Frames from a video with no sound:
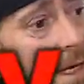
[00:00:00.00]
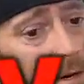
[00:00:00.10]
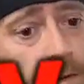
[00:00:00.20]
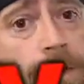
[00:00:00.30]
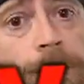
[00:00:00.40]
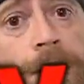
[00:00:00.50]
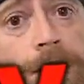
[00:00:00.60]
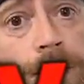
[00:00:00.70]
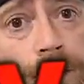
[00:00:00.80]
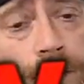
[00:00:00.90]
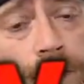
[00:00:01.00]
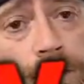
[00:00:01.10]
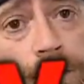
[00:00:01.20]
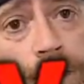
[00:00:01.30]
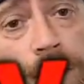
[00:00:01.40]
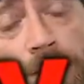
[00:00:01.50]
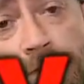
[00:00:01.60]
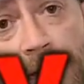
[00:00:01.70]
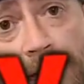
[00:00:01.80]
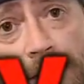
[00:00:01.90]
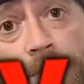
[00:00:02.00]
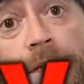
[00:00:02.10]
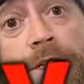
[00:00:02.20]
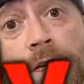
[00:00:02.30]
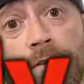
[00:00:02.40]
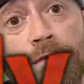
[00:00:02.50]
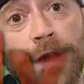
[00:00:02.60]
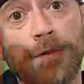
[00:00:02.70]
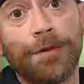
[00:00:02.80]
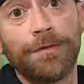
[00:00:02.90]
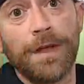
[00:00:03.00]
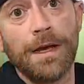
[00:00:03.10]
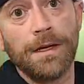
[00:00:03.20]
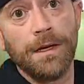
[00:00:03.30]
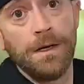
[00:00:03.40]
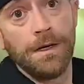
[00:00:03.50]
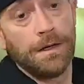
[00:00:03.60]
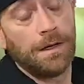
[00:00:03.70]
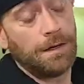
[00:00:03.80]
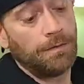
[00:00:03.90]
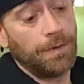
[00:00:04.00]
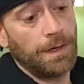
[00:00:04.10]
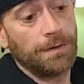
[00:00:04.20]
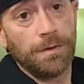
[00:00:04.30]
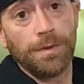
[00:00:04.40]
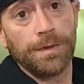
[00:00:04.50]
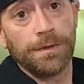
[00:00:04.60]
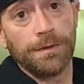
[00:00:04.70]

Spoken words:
carry the American flag plus a Confederate flag. We all know what